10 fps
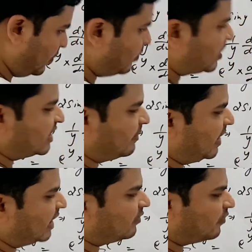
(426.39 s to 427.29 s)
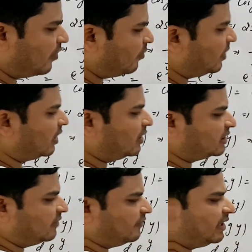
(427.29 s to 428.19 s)
must apply the formula
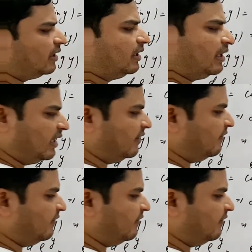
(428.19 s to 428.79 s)
somewhere if